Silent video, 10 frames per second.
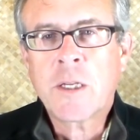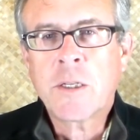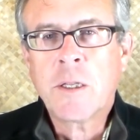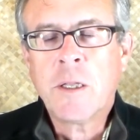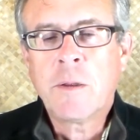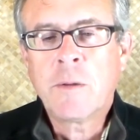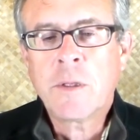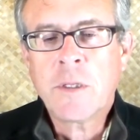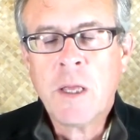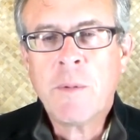actually.
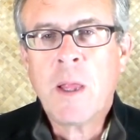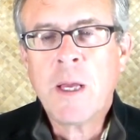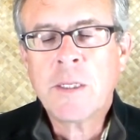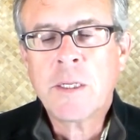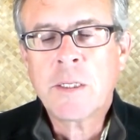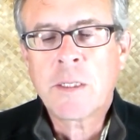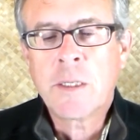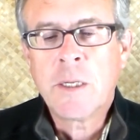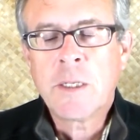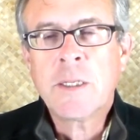To stabilize
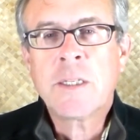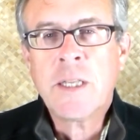us, to